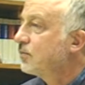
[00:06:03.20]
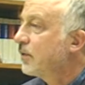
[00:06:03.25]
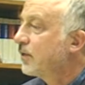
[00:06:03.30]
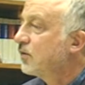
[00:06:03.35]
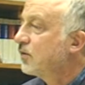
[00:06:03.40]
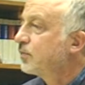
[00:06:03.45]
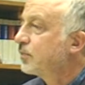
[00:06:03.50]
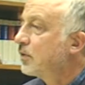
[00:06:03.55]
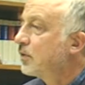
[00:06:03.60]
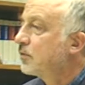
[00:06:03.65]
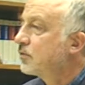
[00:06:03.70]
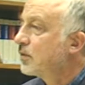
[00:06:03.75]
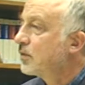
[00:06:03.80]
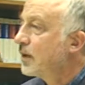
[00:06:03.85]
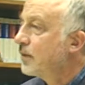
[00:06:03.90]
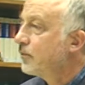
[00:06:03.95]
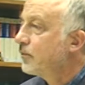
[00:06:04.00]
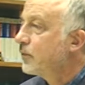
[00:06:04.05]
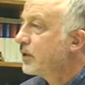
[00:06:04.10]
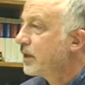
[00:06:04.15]
with this
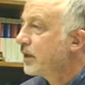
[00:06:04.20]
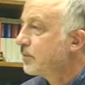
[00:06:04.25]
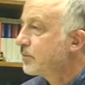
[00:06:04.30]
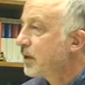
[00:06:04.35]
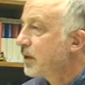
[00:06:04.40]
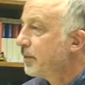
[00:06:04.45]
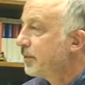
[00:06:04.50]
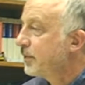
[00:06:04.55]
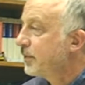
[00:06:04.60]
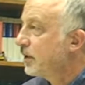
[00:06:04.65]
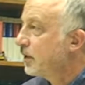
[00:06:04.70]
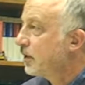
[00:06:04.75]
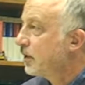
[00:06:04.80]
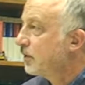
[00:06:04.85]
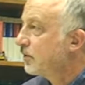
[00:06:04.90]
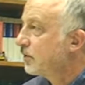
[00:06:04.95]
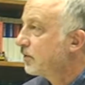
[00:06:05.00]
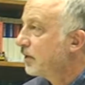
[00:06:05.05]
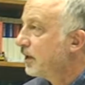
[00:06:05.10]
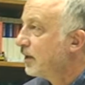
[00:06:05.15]
program, we can probably
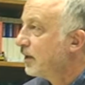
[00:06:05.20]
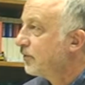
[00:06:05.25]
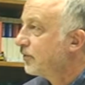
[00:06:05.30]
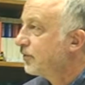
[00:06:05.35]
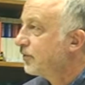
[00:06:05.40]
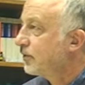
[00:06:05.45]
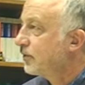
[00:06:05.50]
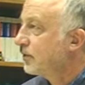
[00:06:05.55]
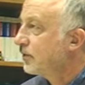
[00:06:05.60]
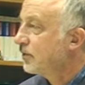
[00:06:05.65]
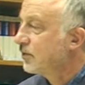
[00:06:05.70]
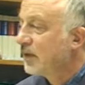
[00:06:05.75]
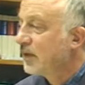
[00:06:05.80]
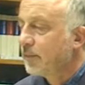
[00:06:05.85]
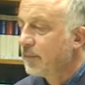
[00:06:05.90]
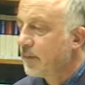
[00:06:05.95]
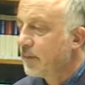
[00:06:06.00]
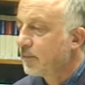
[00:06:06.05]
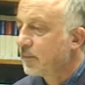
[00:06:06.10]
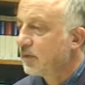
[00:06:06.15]
also have
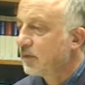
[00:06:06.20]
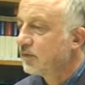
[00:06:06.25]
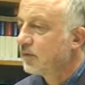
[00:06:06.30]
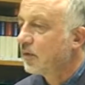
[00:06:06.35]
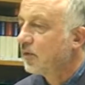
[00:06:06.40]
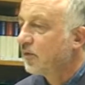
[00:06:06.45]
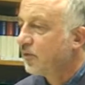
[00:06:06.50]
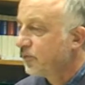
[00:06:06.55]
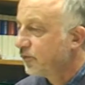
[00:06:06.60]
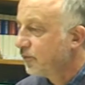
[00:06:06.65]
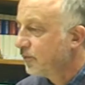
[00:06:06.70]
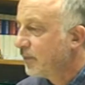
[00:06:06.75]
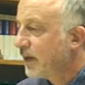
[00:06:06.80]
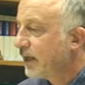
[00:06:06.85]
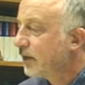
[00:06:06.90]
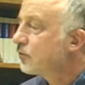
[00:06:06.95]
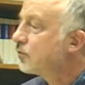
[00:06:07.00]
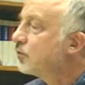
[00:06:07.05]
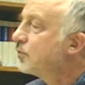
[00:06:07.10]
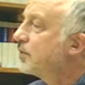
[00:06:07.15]
some members of
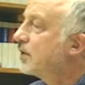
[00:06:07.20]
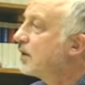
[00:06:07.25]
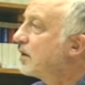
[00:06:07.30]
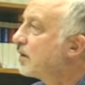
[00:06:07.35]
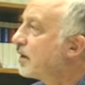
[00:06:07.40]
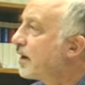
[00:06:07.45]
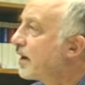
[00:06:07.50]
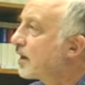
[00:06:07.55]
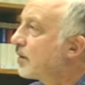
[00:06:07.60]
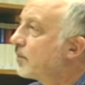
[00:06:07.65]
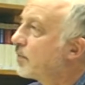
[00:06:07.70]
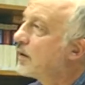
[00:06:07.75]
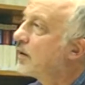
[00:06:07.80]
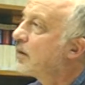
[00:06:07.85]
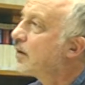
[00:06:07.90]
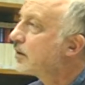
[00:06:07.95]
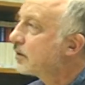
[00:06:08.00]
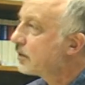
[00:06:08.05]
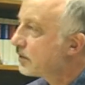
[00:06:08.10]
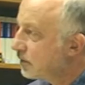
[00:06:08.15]
my group here in
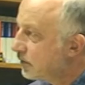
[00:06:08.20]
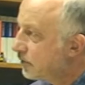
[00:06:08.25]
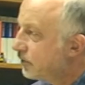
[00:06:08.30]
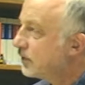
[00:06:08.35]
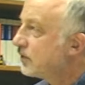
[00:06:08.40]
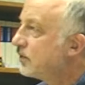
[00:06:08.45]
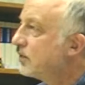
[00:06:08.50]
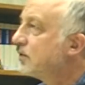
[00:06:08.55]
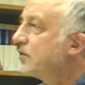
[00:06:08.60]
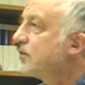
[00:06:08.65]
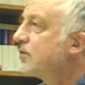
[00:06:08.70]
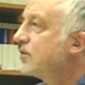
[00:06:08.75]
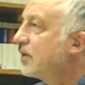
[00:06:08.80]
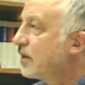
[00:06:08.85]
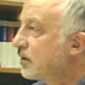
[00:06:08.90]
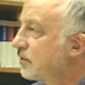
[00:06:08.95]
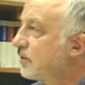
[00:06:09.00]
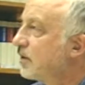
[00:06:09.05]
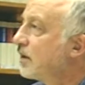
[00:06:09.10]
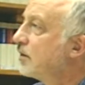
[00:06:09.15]
Heidelberg visit
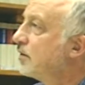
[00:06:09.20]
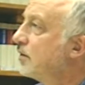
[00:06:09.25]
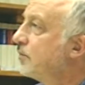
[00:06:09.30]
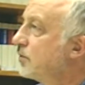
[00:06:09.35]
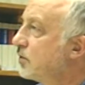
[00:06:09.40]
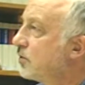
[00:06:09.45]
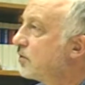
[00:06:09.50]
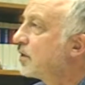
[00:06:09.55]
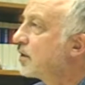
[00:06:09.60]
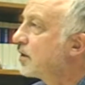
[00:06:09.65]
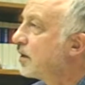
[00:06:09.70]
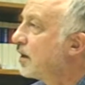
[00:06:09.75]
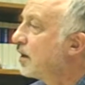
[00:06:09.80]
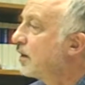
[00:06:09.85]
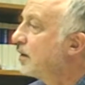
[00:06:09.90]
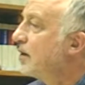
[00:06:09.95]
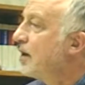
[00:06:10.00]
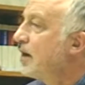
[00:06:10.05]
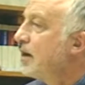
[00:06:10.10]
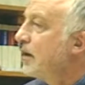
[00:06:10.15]
Yerevan and
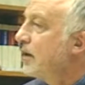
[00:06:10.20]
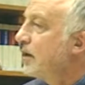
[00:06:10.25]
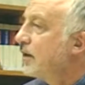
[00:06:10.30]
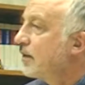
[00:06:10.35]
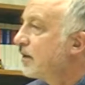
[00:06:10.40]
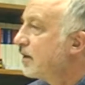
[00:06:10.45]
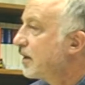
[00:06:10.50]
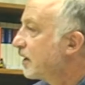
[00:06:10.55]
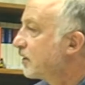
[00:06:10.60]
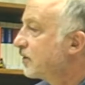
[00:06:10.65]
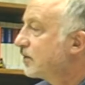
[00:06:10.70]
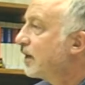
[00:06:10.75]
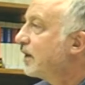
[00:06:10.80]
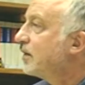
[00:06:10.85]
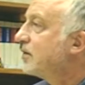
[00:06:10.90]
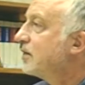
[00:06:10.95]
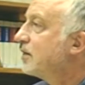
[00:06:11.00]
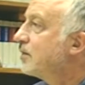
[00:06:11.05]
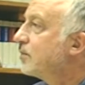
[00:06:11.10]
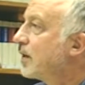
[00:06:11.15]
Birakan in the next
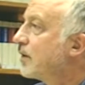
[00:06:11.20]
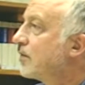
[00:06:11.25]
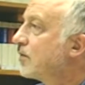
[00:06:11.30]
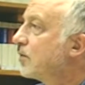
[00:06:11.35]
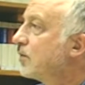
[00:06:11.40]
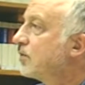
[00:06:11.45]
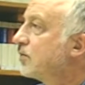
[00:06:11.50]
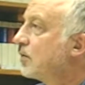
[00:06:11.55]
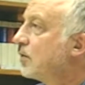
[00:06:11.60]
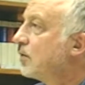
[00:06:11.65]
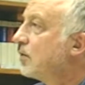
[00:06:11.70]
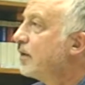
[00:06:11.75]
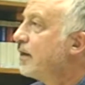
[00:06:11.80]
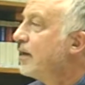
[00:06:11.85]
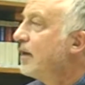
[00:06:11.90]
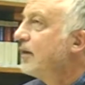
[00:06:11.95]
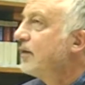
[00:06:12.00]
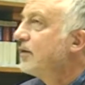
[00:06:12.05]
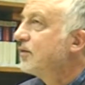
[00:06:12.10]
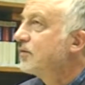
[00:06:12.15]
18 months or so.
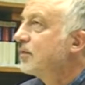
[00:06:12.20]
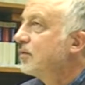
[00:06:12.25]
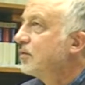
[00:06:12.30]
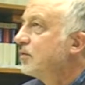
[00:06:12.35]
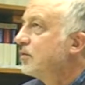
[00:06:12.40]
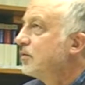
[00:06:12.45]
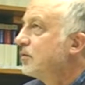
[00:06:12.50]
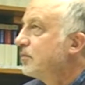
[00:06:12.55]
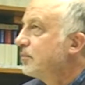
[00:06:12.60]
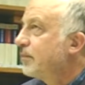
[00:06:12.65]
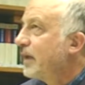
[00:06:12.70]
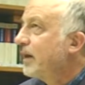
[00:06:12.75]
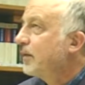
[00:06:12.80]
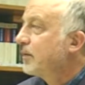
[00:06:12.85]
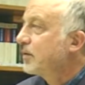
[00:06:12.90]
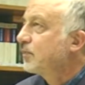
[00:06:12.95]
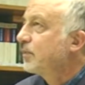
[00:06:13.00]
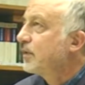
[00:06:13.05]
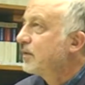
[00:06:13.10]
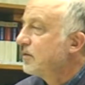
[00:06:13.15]
So my
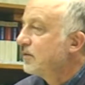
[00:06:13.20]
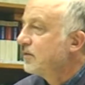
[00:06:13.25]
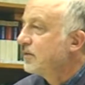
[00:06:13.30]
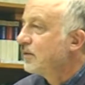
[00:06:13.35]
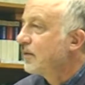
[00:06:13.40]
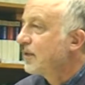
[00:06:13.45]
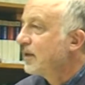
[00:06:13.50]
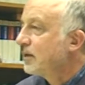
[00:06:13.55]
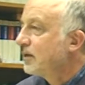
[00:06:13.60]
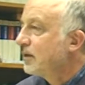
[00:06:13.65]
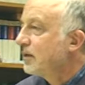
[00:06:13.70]
experience is